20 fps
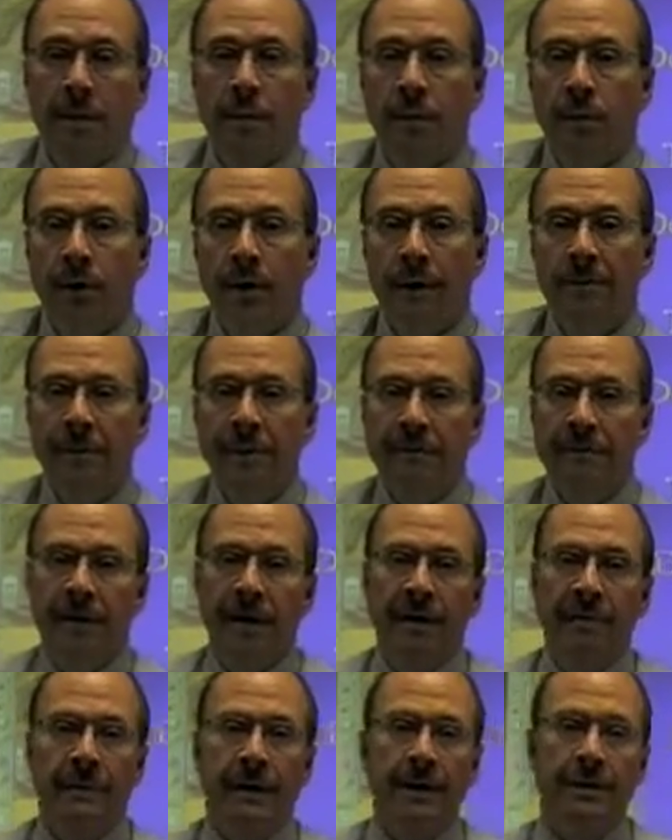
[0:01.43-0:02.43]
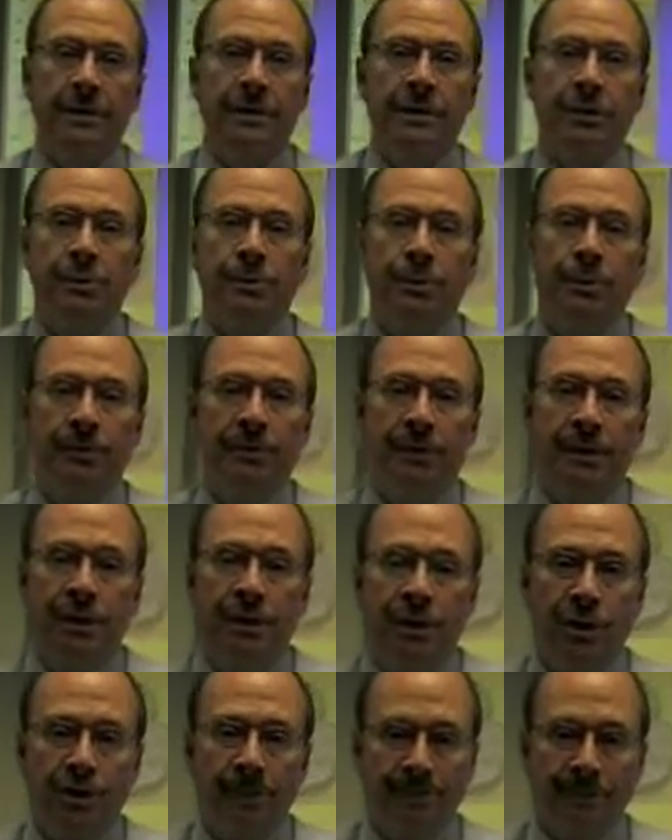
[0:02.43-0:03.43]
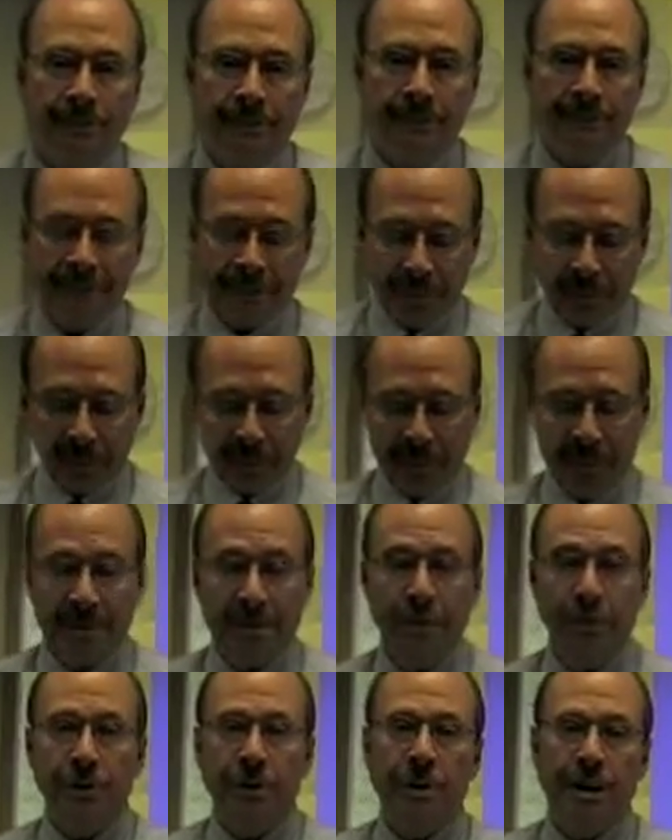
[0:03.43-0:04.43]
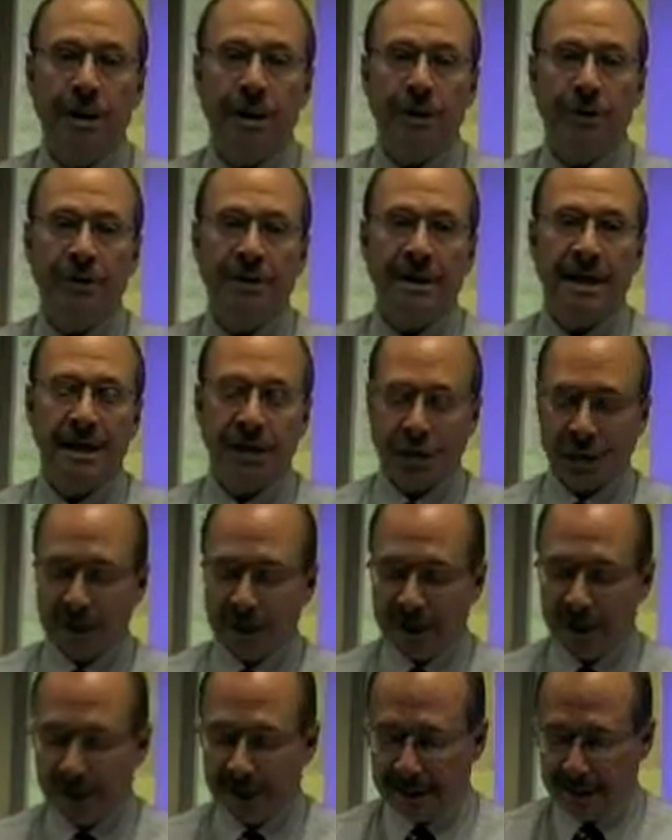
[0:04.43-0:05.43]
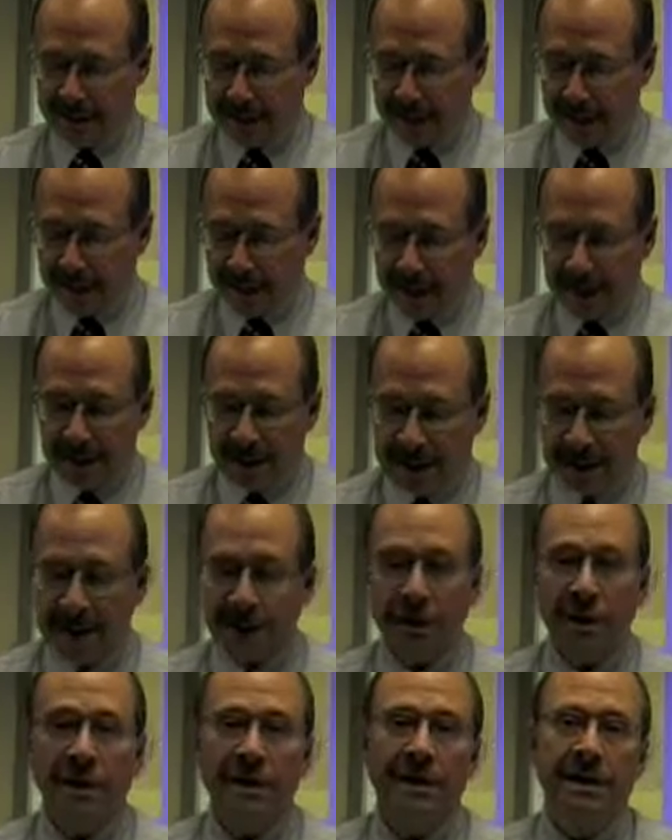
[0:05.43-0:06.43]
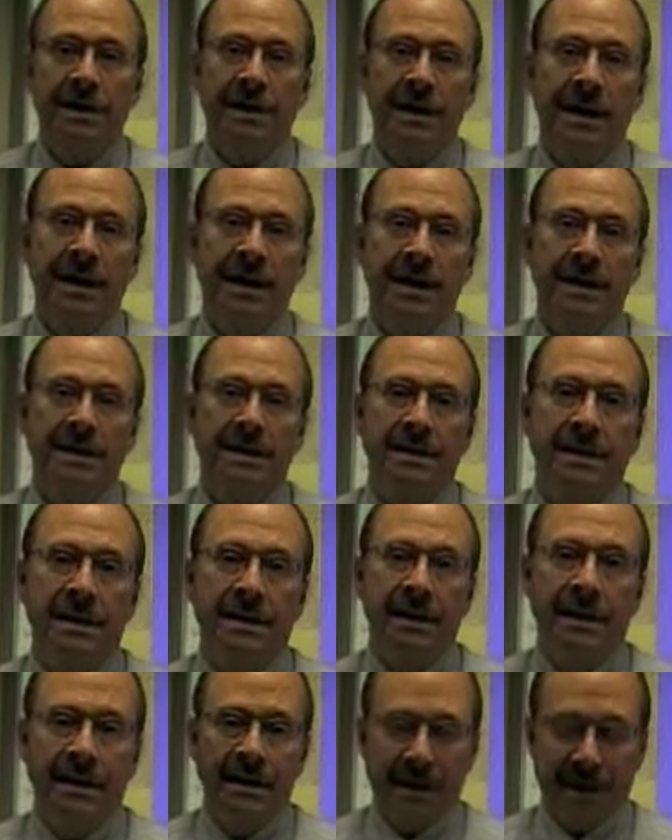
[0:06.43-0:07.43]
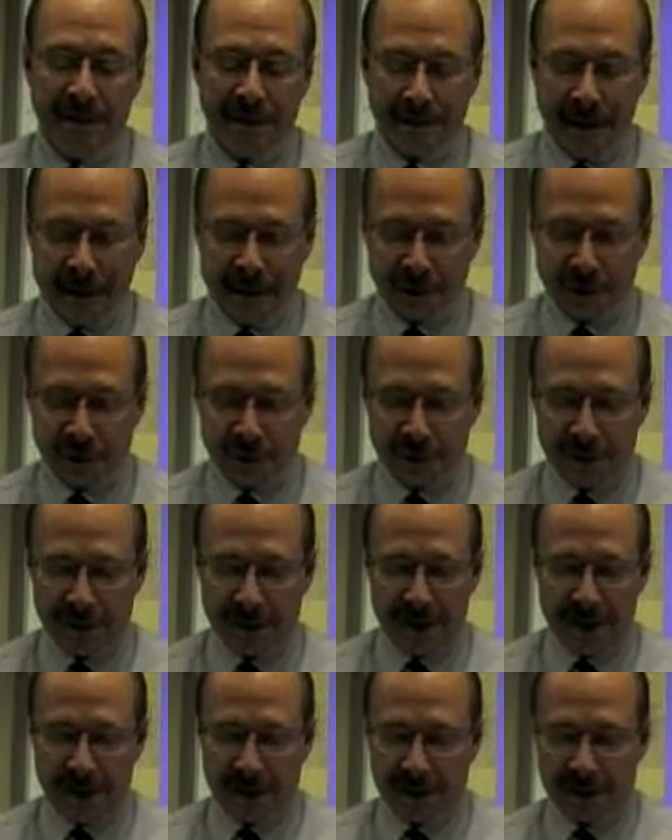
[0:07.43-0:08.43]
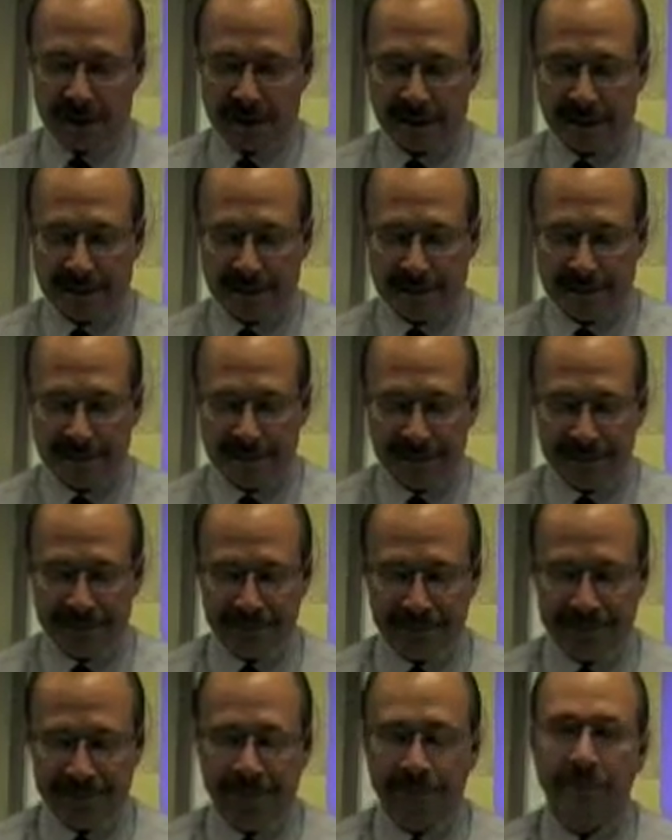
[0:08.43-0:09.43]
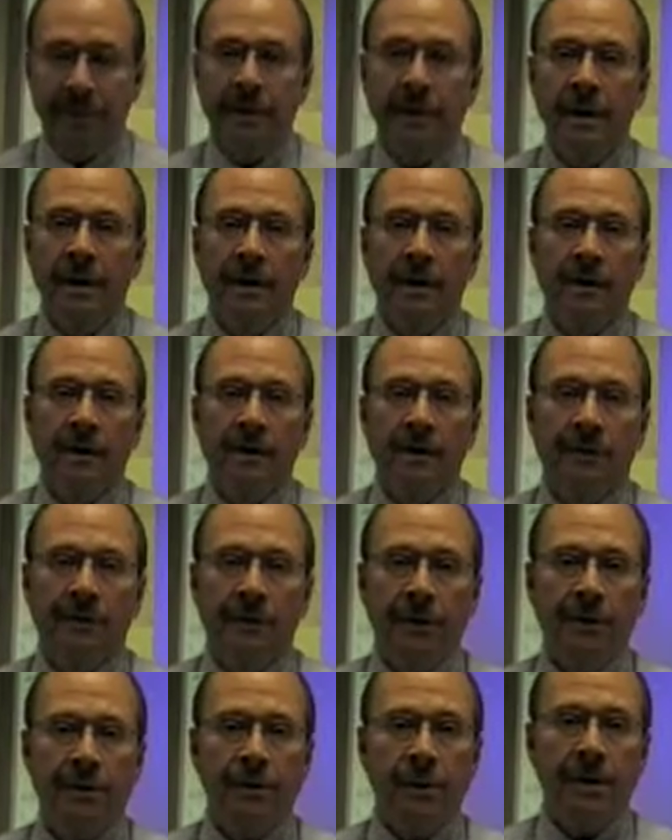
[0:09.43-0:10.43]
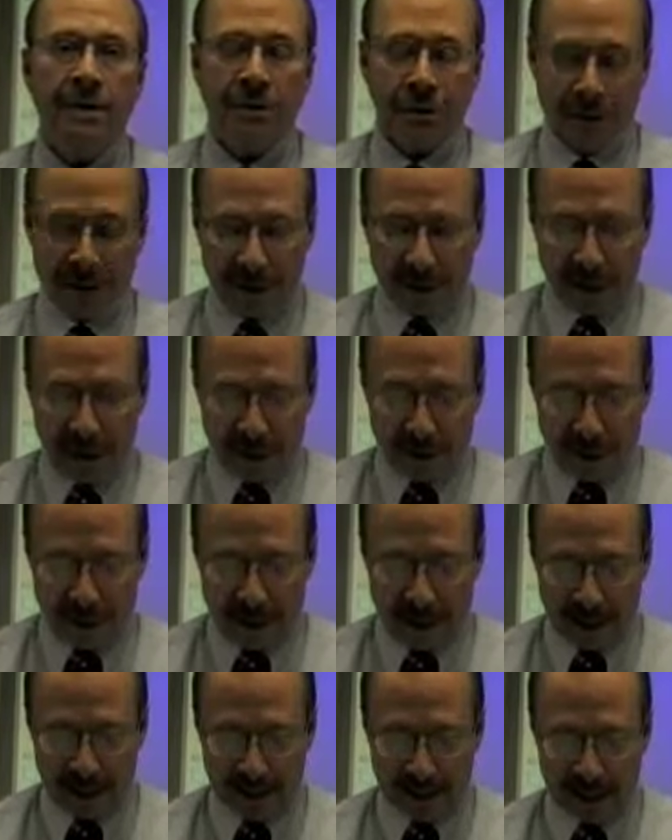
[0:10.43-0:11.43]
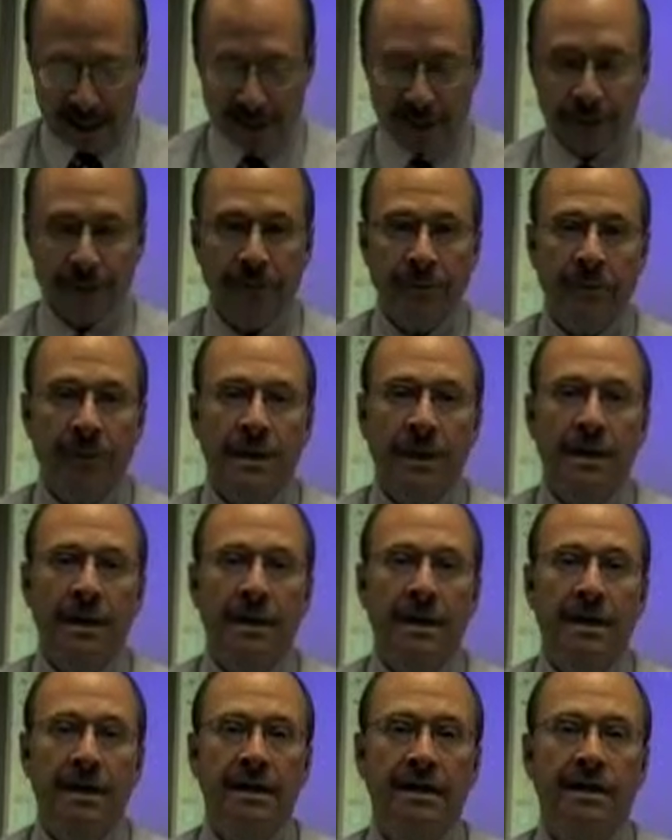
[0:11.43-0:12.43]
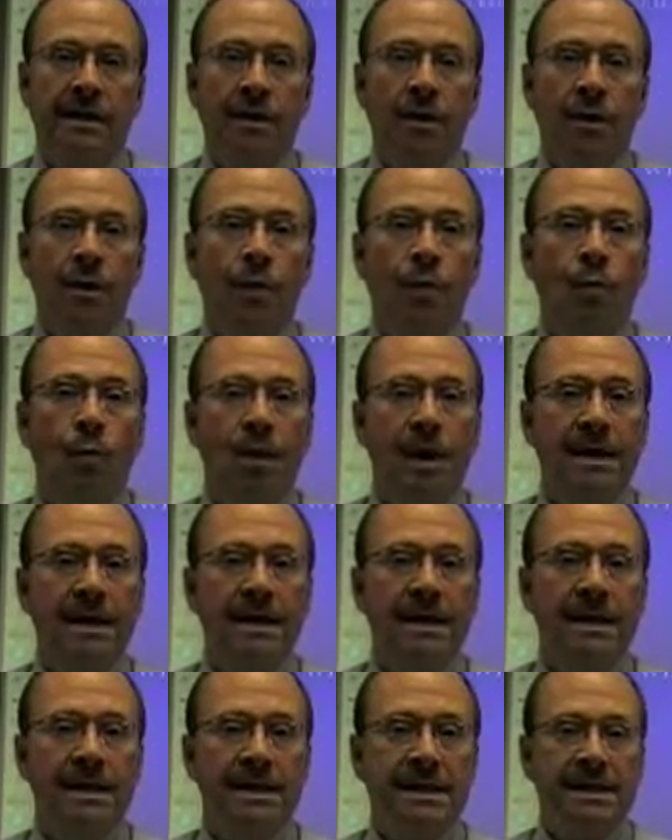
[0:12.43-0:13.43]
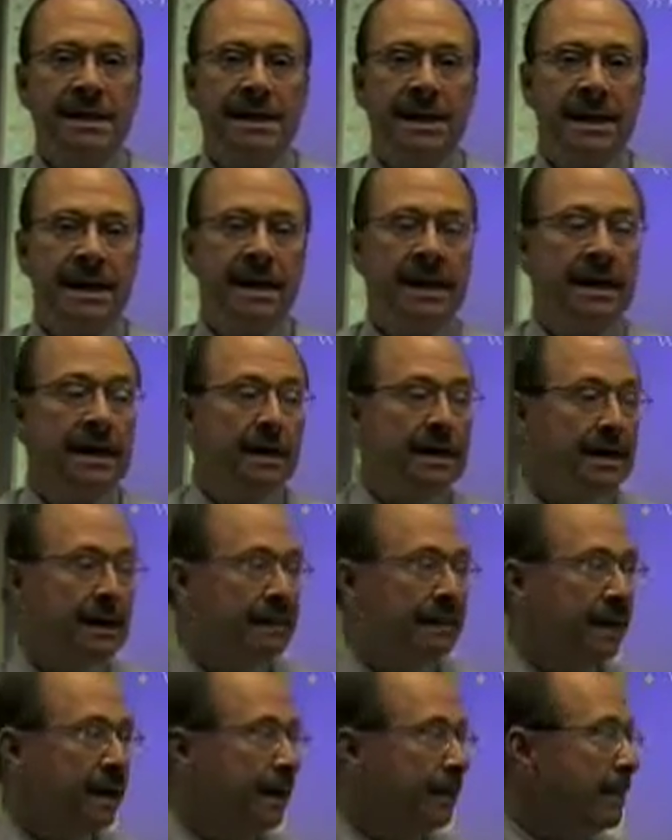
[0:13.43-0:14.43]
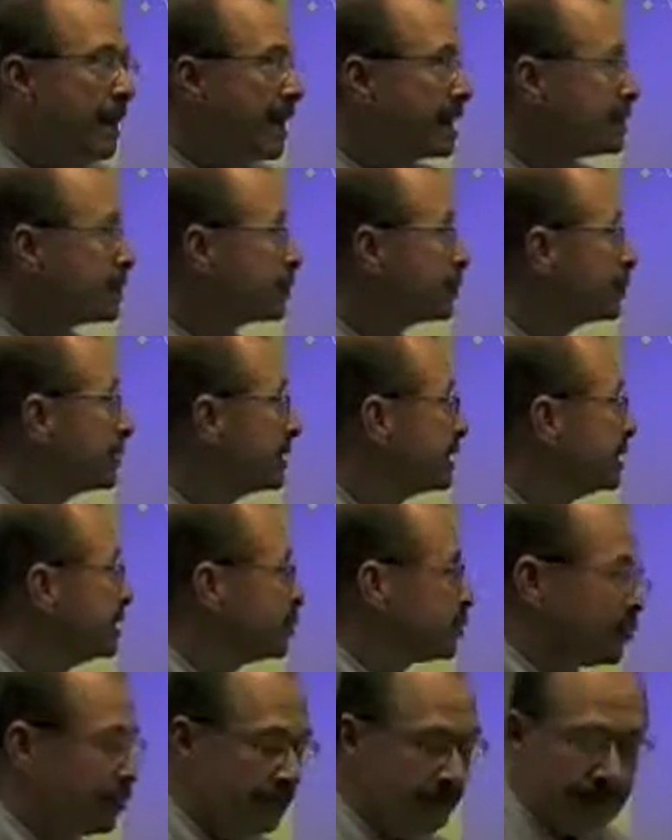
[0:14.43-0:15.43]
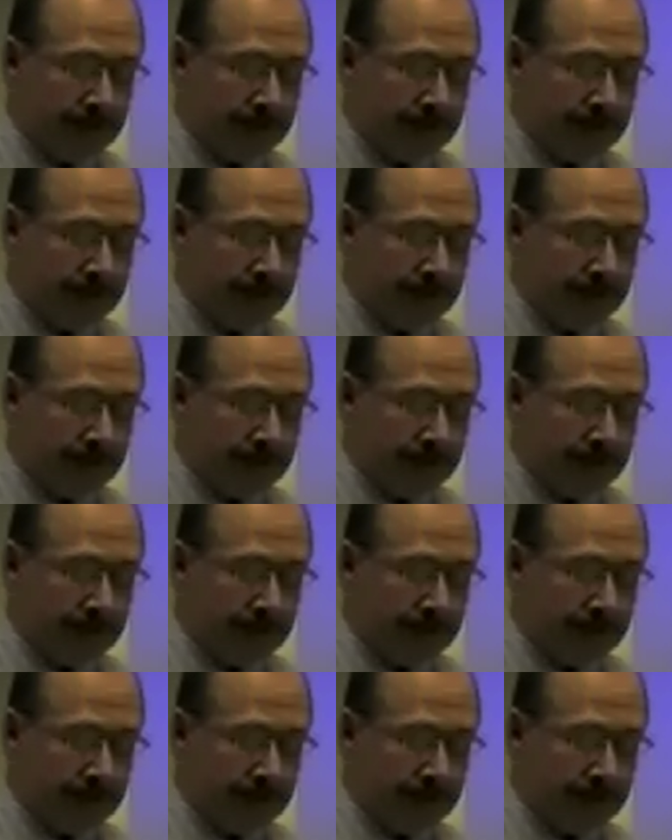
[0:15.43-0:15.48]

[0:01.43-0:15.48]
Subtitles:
Welcome to Developmental Supervision. This particular session is teaching the TEKS to master the TAKS. First question that I would ask you is, what does it take to be a master teacher?